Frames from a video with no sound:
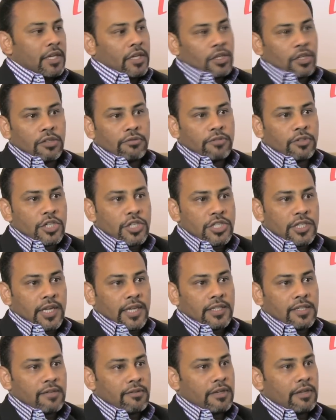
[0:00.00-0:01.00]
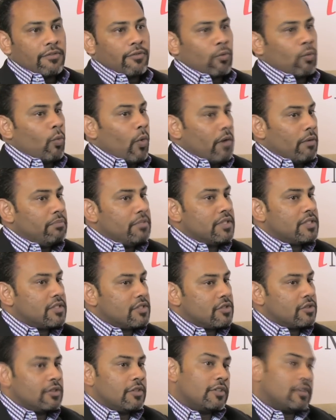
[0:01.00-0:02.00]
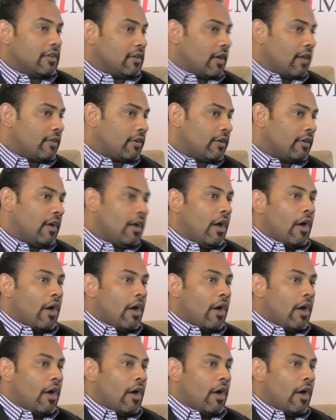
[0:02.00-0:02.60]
conversion activity from one business unit to another,